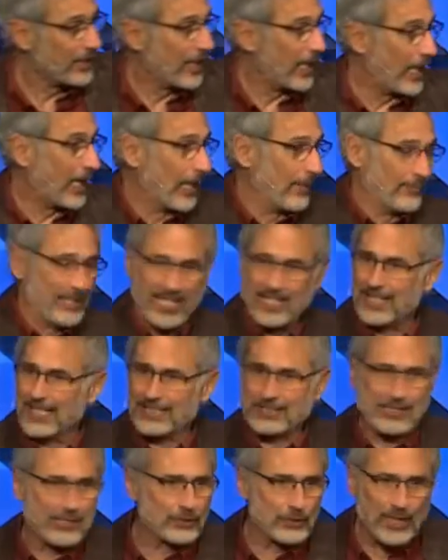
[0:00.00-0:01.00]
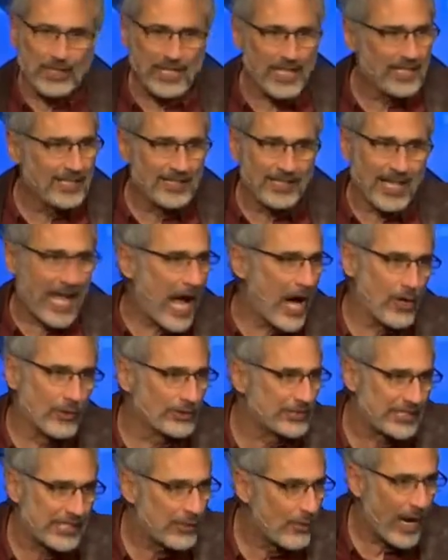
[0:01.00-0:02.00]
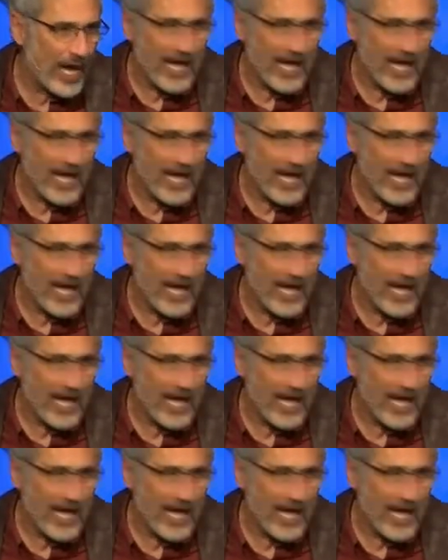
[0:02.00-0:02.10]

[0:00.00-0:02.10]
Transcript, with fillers: Um, and it's a really lousy